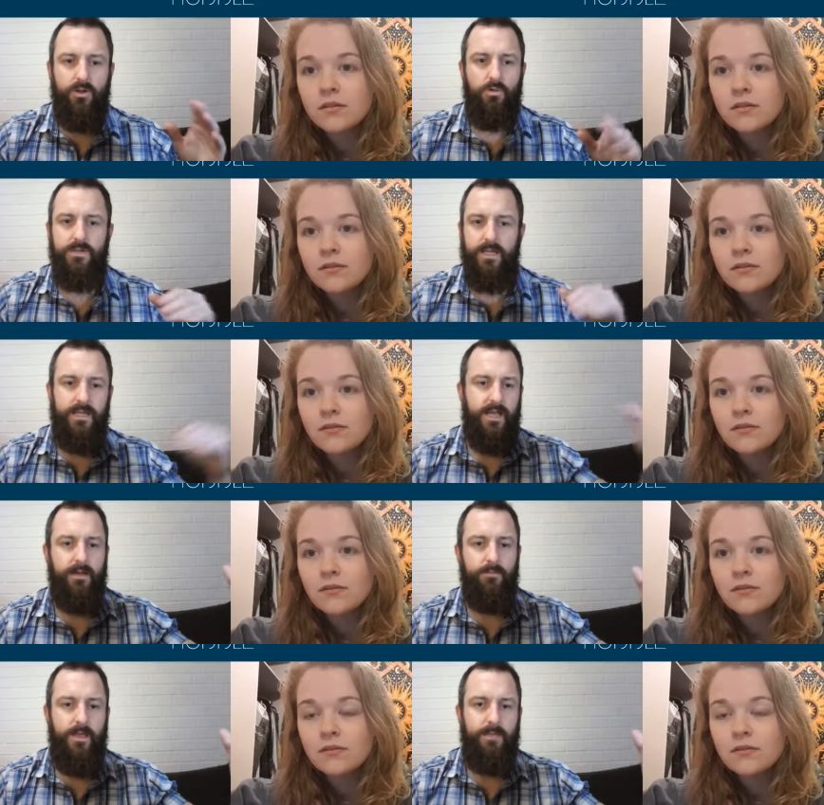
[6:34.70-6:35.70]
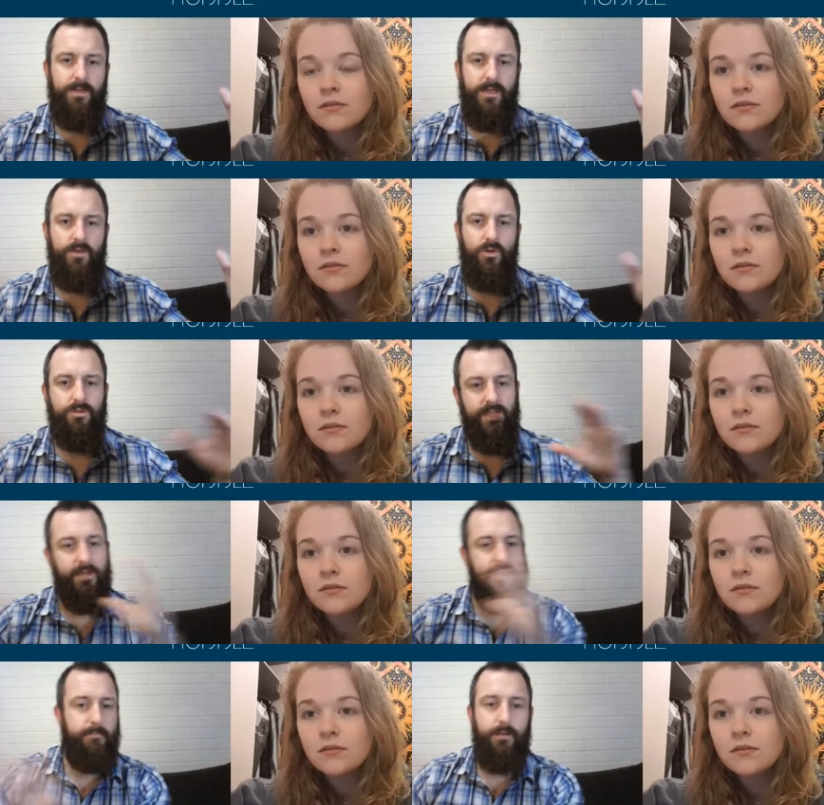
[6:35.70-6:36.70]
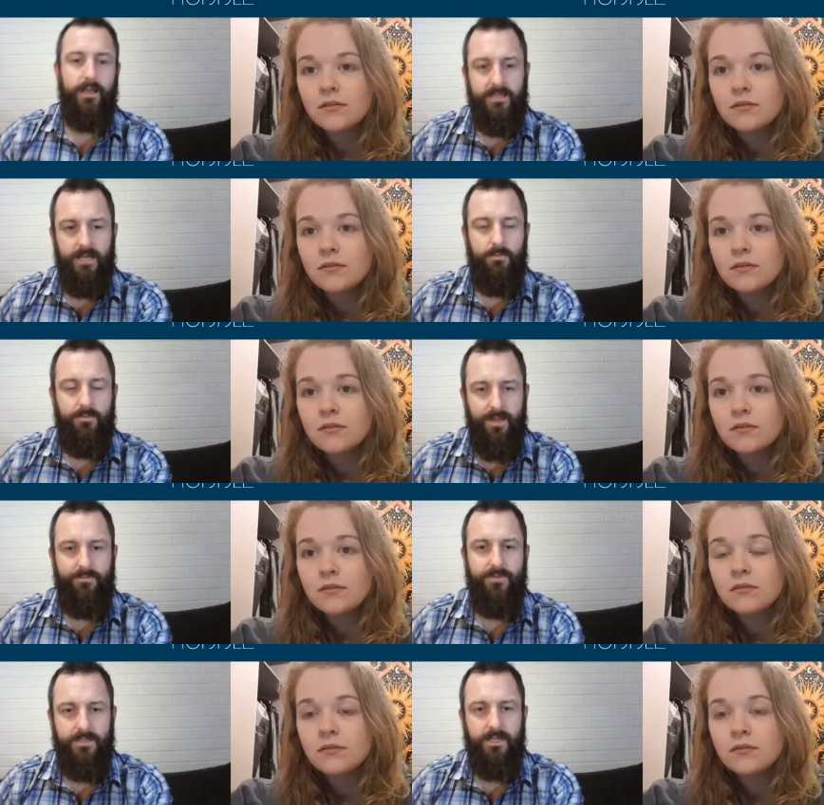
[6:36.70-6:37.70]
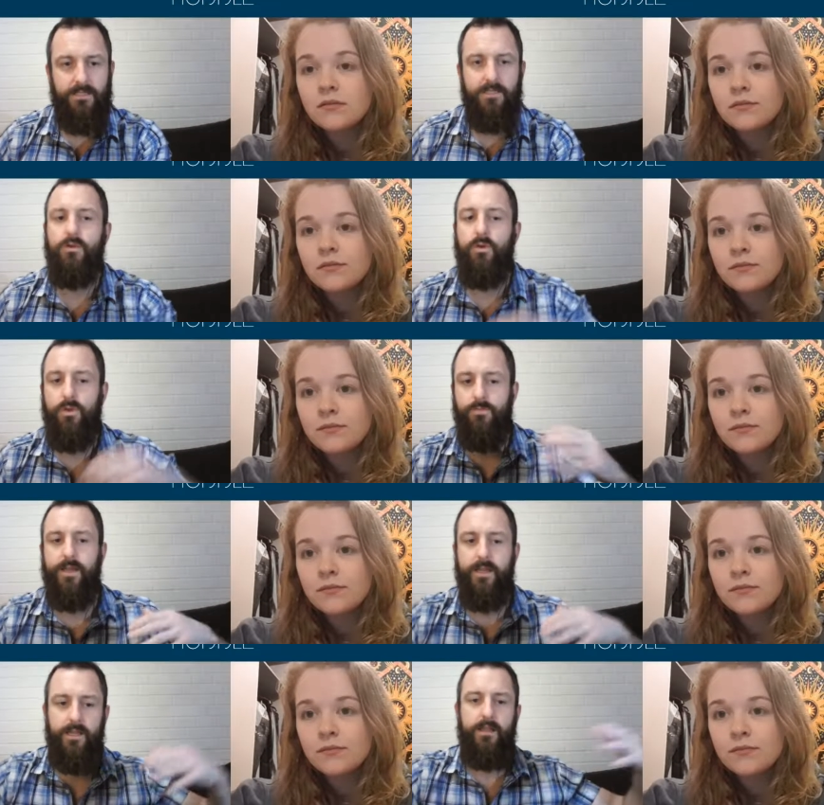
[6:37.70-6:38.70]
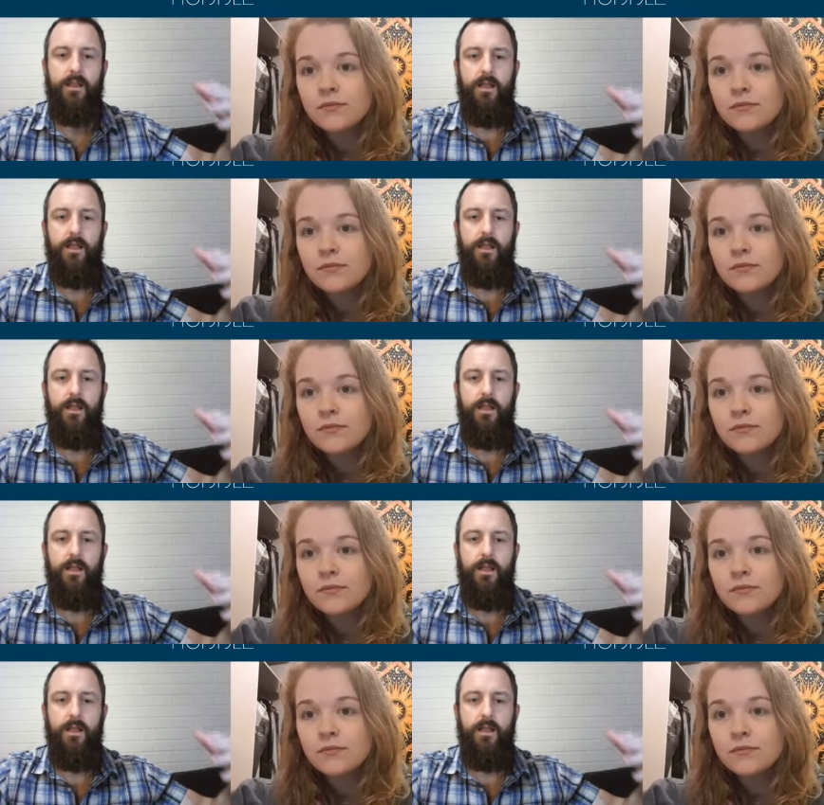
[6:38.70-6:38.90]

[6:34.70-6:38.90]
Speaker 1: goals like that? Maybe you're going to see how that plays out with that facility, or are you thinking